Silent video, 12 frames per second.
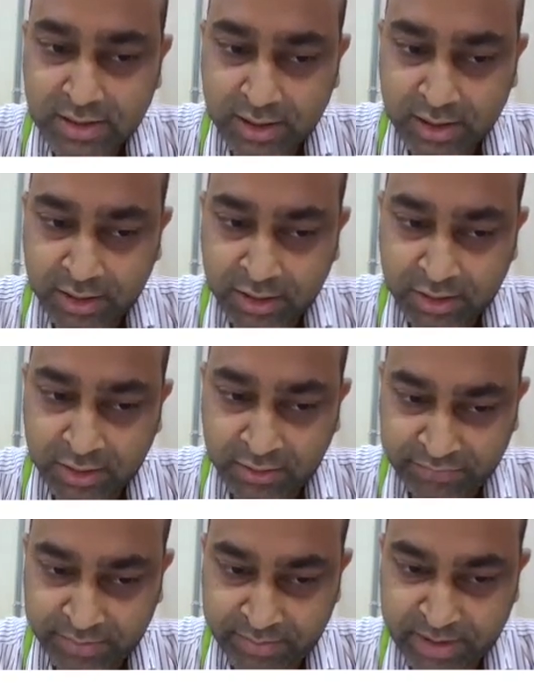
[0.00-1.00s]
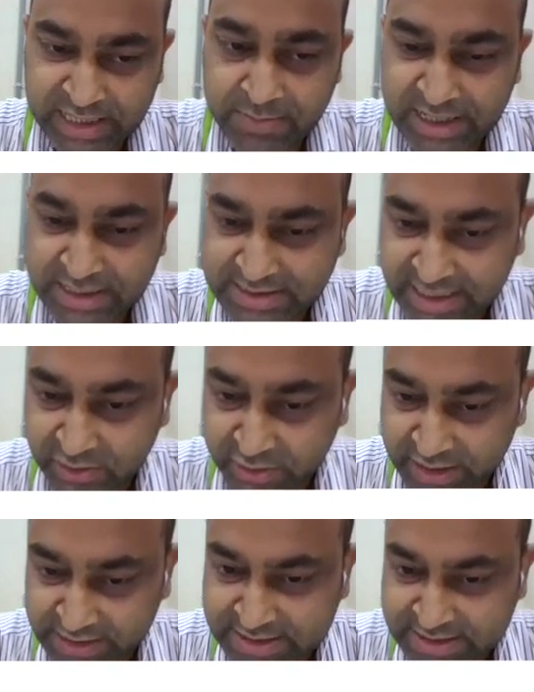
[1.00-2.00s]
of methyl beta
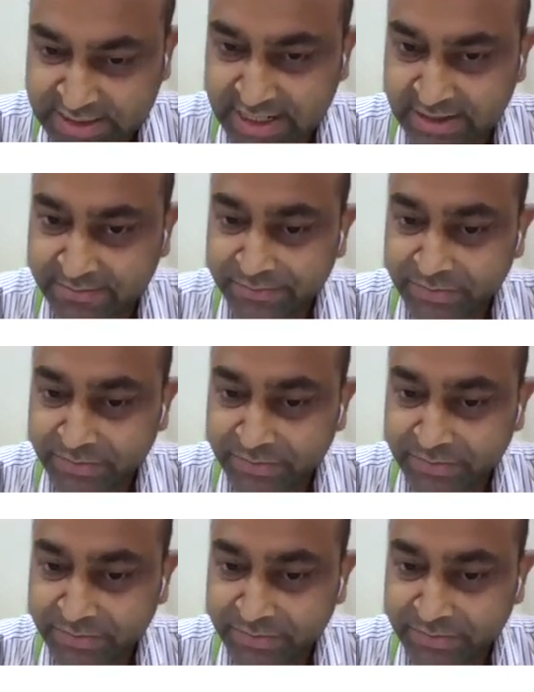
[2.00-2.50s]
cyclodextrin,